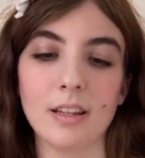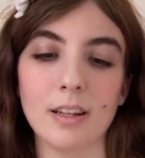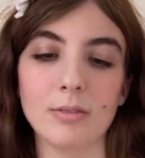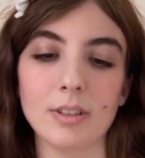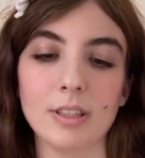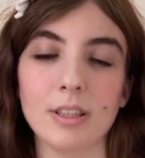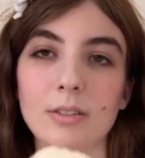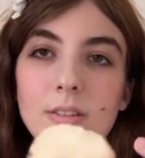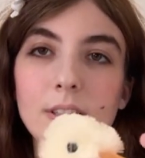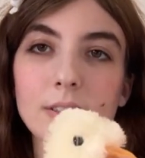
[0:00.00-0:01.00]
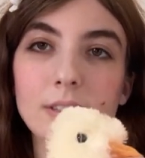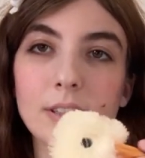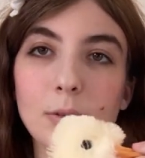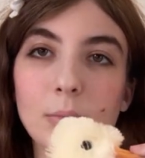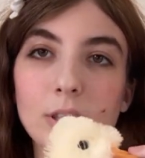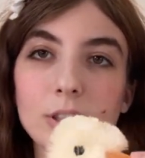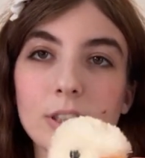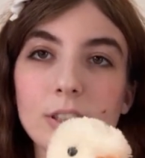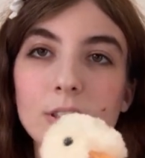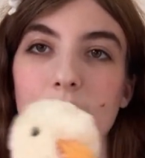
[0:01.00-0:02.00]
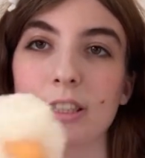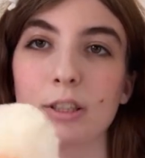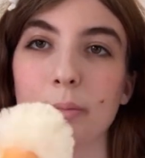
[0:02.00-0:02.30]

I don't really think you can see the blush on her cheeks,